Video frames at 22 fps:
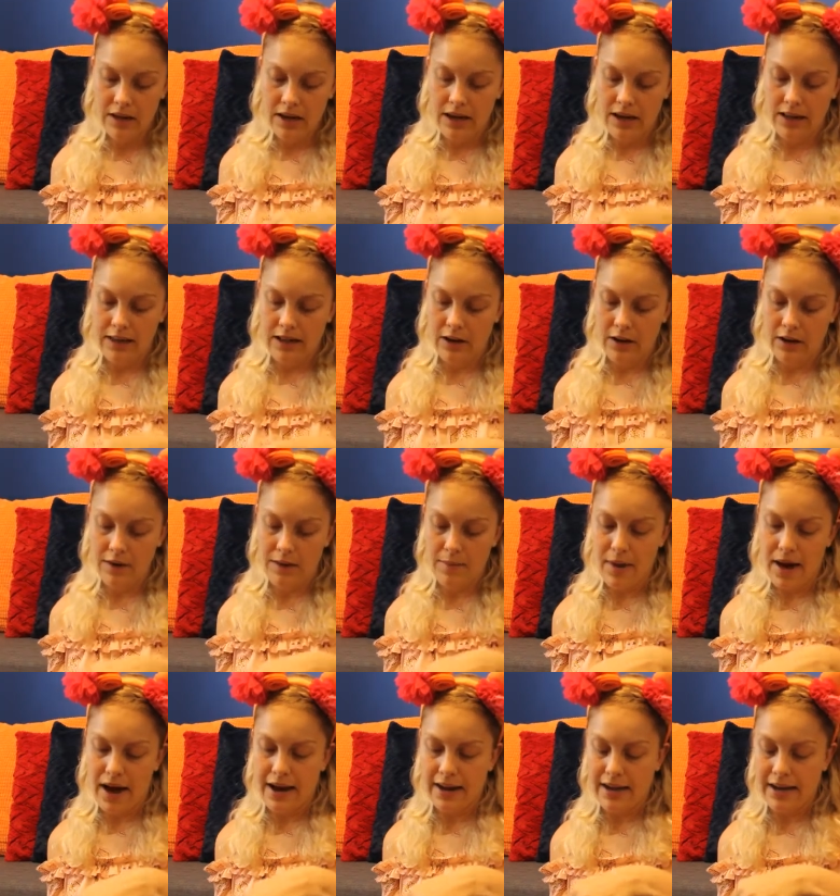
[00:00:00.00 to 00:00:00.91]
And then on the
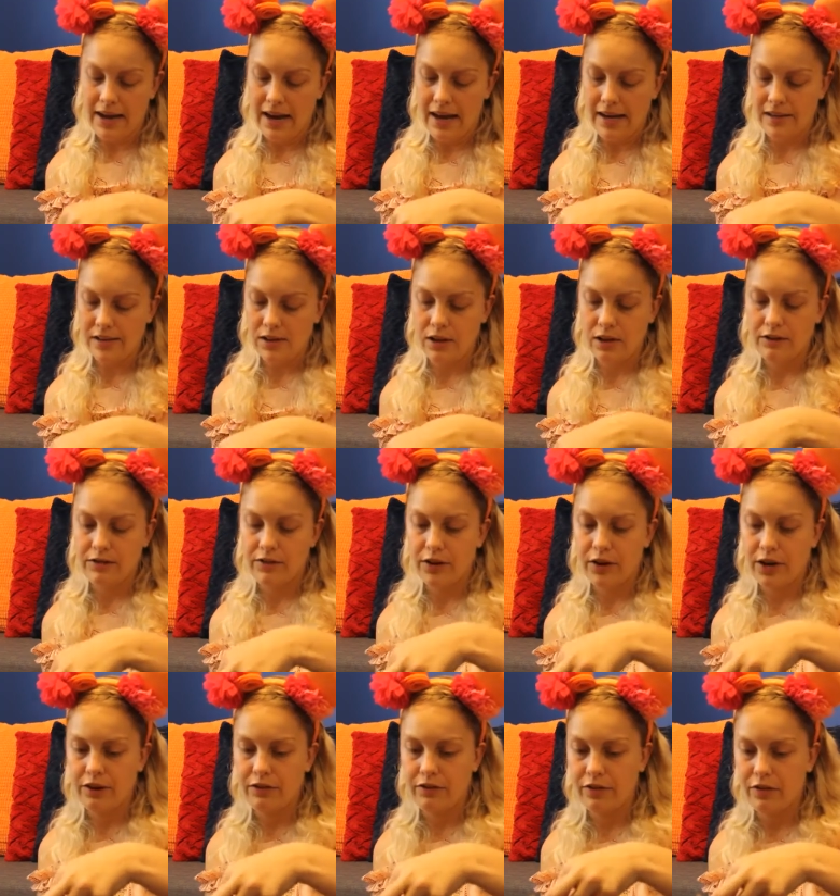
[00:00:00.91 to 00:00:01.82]
back it has all of
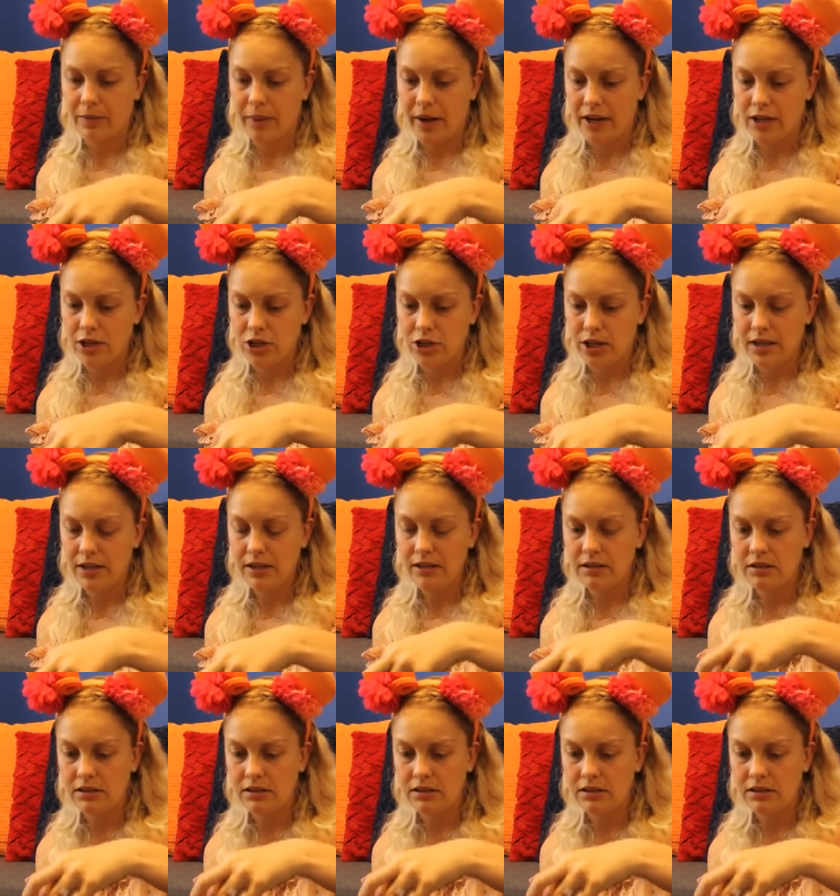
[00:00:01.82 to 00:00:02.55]
her information.